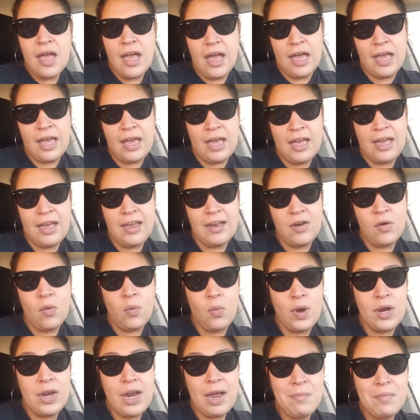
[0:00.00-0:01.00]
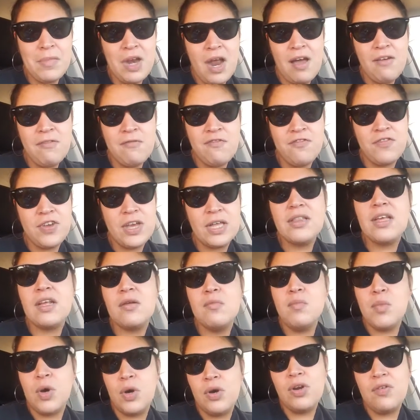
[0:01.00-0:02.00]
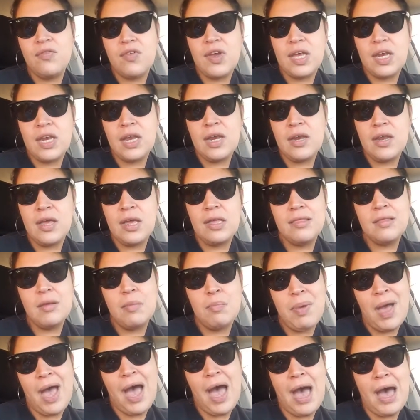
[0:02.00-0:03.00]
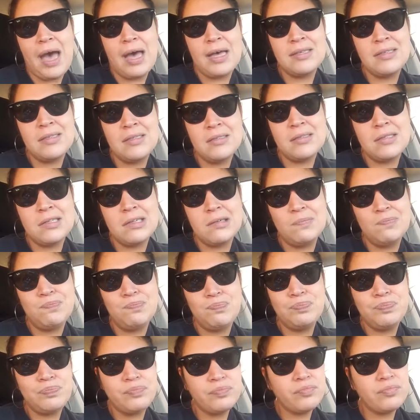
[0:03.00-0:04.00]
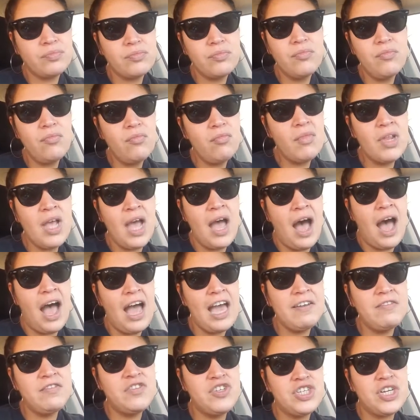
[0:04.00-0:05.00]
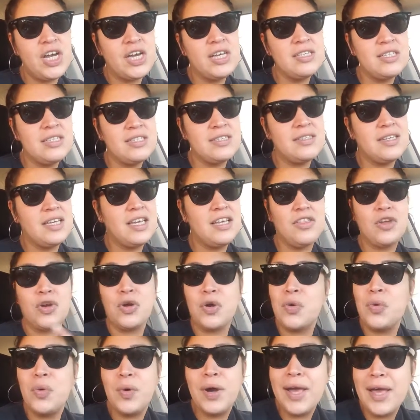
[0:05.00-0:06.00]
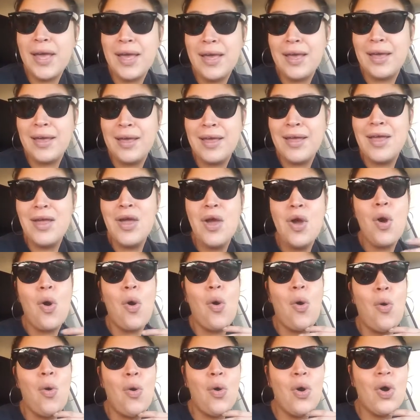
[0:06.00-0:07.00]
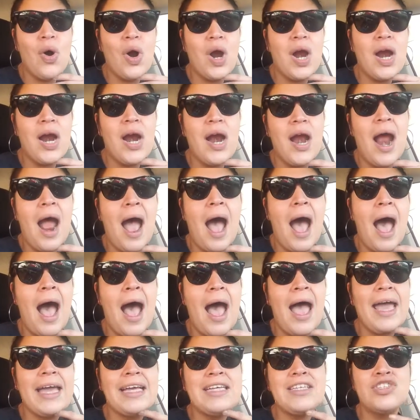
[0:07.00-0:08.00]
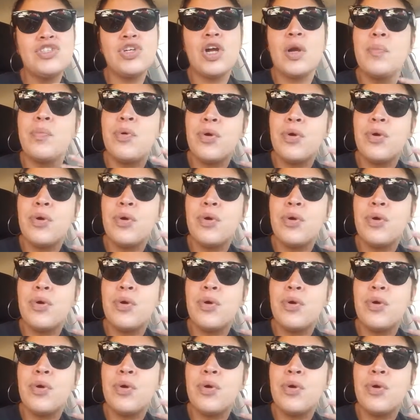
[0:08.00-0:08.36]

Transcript: And when I'm not feeling motivated in the past, I've just either quit or I start